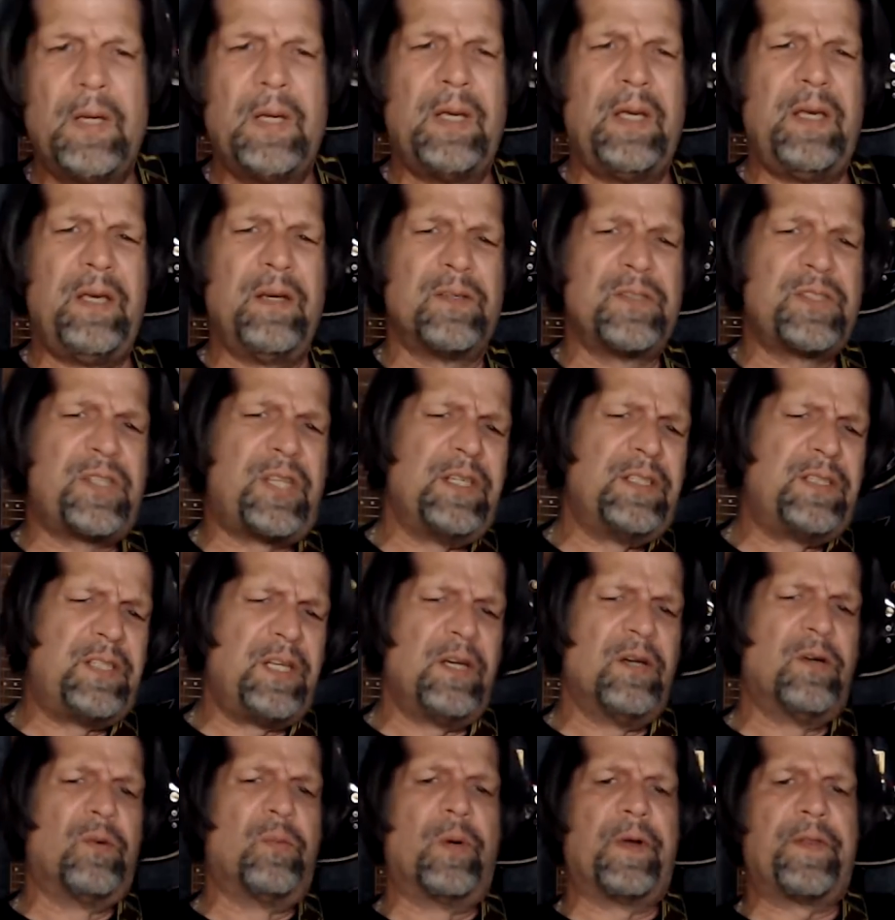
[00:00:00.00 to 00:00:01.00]
Here's the
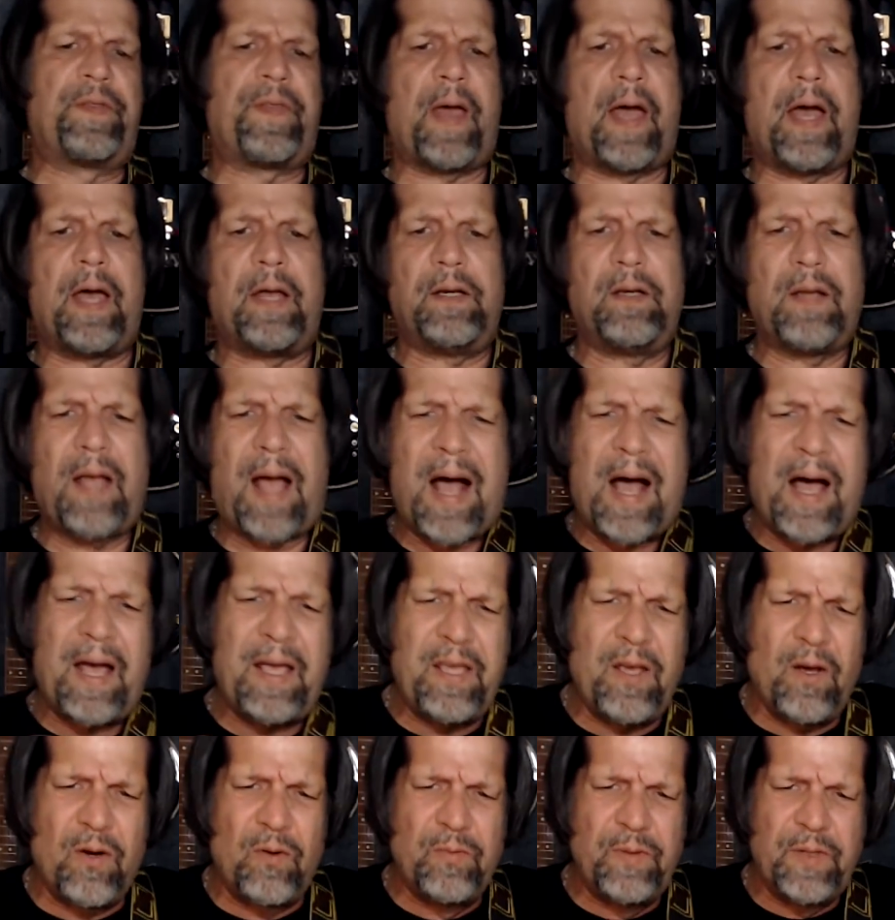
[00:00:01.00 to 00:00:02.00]
deal with that.
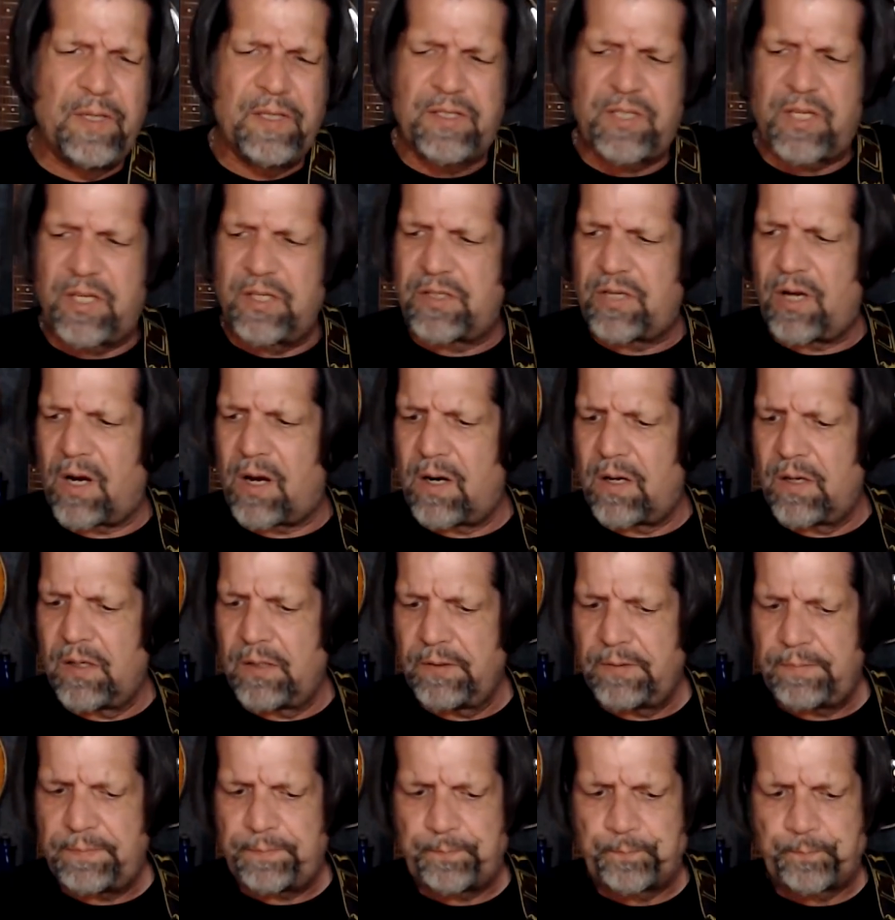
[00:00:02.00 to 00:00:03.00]
I own this guitar.